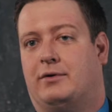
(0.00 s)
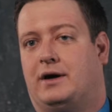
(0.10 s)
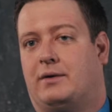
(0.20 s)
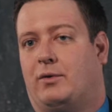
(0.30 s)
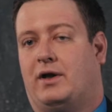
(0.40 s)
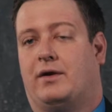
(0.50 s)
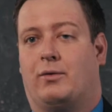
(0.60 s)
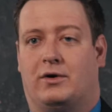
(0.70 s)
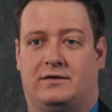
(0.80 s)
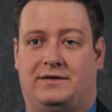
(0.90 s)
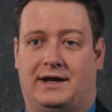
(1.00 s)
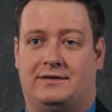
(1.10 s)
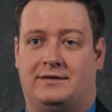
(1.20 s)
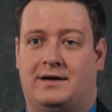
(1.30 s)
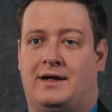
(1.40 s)
on one of their worst
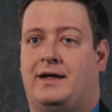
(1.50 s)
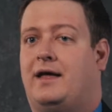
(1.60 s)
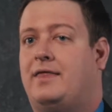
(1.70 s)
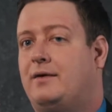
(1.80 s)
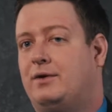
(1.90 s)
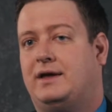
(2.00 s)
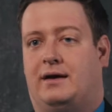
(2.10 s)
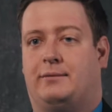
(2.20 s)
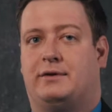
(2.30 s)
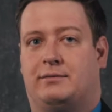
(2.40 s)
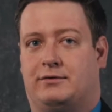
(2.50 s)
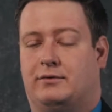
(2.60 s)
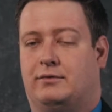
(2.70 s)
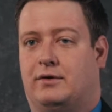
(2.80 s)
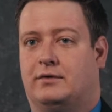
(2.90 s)
days, and they really help them
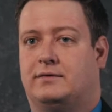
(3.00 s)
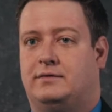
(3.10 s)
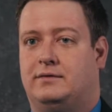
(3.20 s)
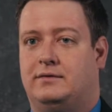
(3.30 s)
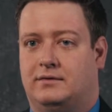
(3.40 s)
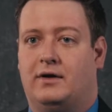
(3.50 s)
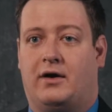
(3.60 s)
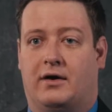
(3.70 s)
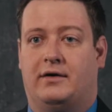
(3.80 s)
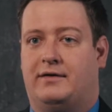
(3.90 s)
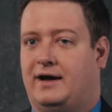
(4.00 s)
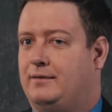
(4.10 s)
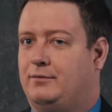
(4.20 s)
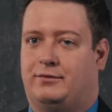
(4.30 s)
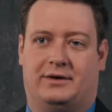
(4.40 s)
through those hard
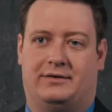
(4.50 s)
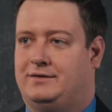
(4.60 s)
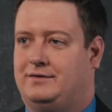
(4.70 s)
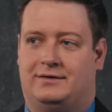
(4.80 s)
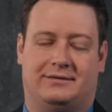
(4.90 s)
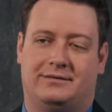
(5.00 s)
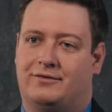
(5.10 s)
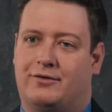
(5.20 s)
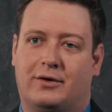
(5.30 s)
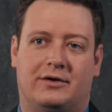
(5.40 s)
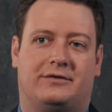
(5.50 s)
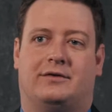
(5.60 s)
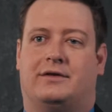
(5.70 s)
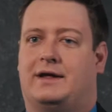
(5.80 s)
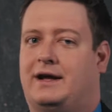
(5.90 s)
times, whether it's a divorce
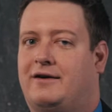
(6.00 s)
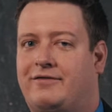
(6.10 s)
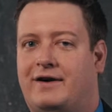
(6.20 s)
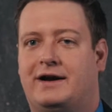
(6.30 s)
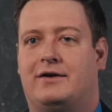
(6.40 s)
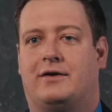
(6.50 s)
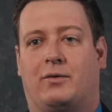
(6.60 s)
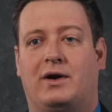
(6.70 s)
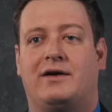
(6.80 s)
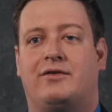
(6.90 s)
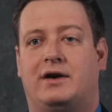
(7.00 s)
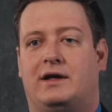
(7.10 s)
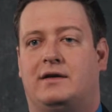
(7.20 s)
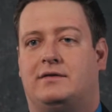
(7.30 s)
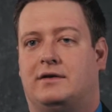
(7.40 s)
or they got fired or whatever it
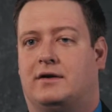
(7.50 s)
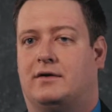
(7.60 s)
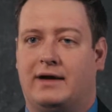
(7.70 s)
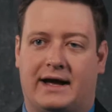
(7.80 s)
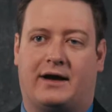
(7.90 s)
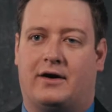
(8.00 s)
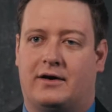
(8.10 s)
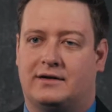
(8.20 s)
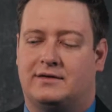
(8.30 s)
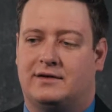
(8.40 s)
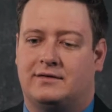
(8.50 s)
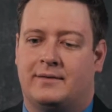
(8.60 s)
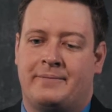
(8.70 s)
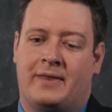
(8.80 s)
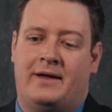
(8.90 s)
is, you know, at car accidents.
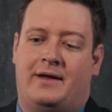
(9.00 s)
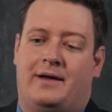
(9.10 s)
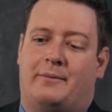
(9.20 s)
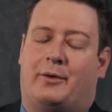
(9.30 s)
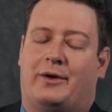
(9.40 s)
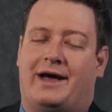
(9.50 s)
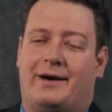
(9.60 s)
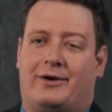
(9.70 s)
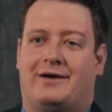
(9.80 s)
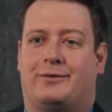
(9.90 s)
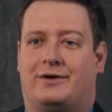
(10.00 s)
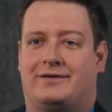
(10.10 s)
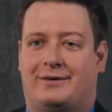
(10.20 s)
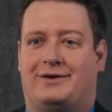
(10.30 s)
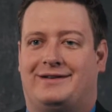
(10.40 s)
But what I wanted was
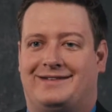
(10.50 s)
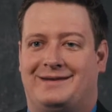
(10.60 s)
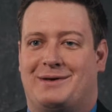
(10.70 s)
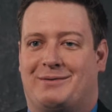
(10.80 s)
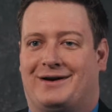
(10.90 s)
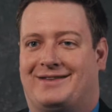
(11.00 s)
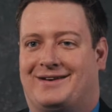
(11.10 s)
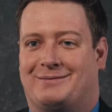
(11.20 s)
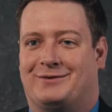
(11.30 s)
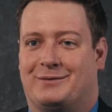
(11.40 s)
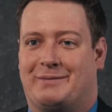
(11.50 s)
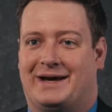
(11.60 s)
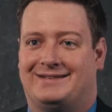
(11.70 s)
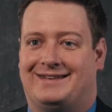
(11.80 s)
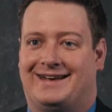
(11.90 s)
I wanted to see people on their absolute
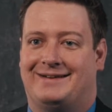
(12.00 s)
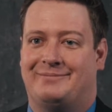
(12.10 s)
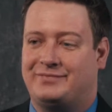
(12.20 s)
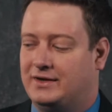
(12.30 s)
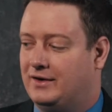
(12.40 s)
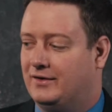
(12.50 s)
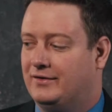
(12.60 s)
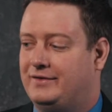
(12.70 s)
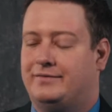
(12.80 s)
best day. You know,